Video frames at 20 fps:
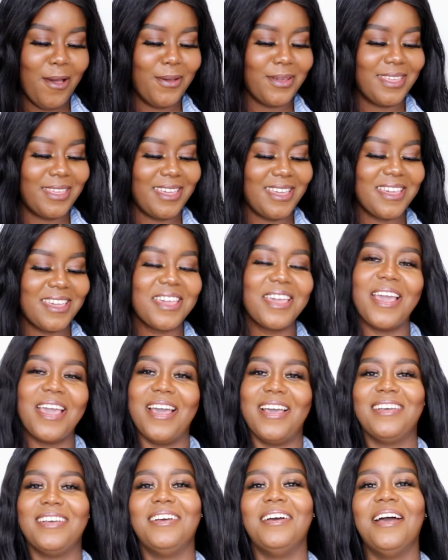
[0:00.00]
Okay,
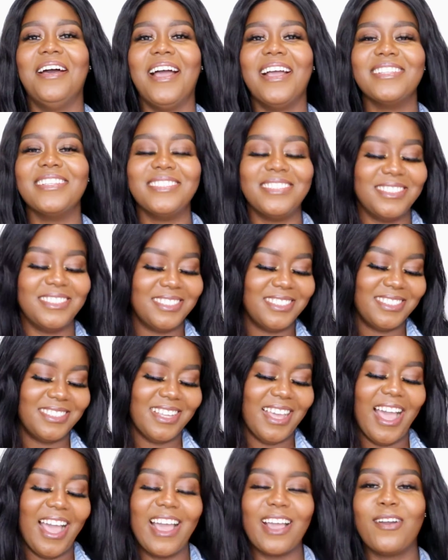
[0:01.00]
yeah,
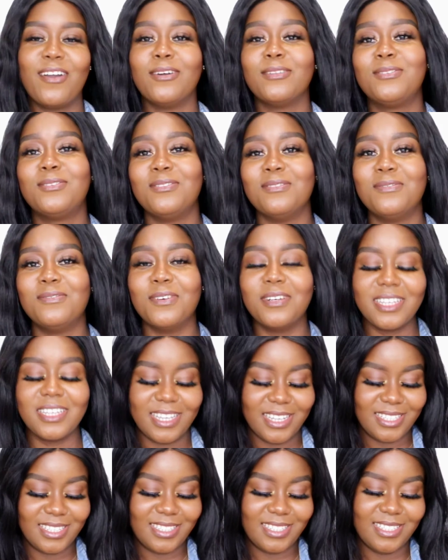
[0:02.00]
I got 2 phone
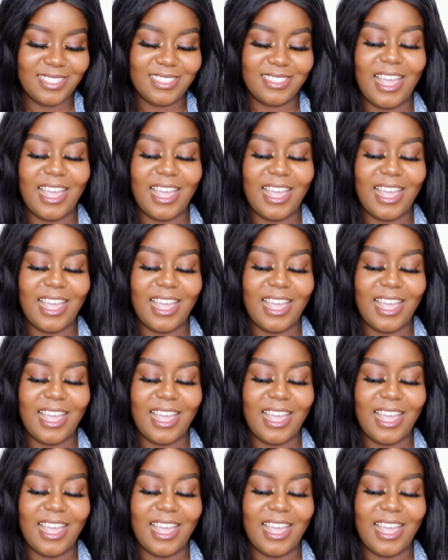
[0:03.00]
cases.